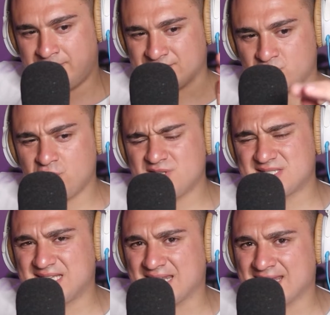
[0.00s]
But
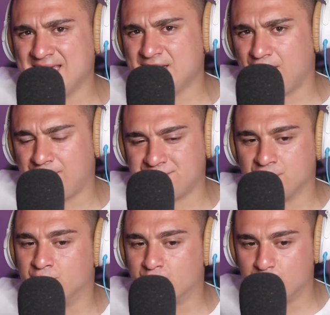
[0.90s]
who's the leader of
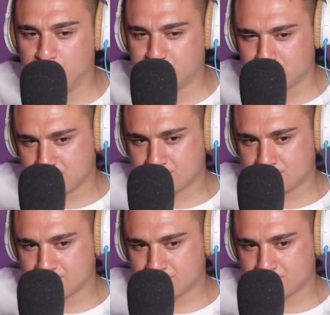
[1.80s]
the group?